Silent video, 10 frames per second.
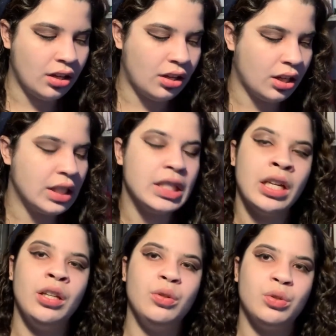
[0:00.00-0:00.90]

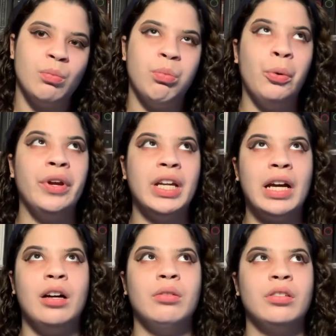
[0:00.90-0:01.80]
continued to point
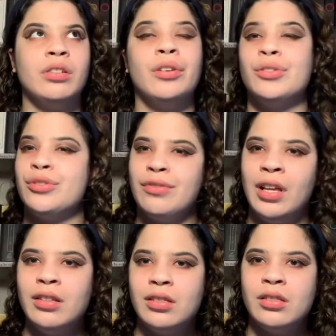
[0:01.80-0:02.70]
out her
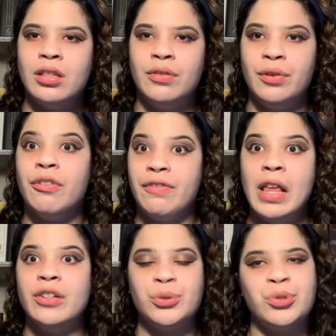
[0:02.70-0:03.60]
strengths instead of her
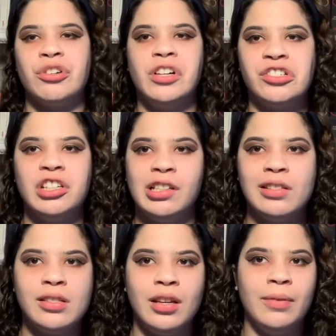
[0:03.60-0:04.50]
failures, which are all she
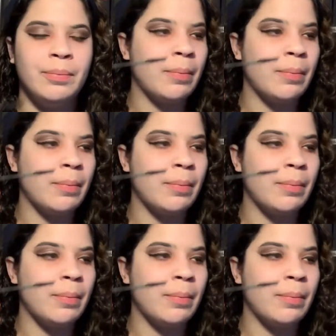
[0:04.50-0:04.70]
could see.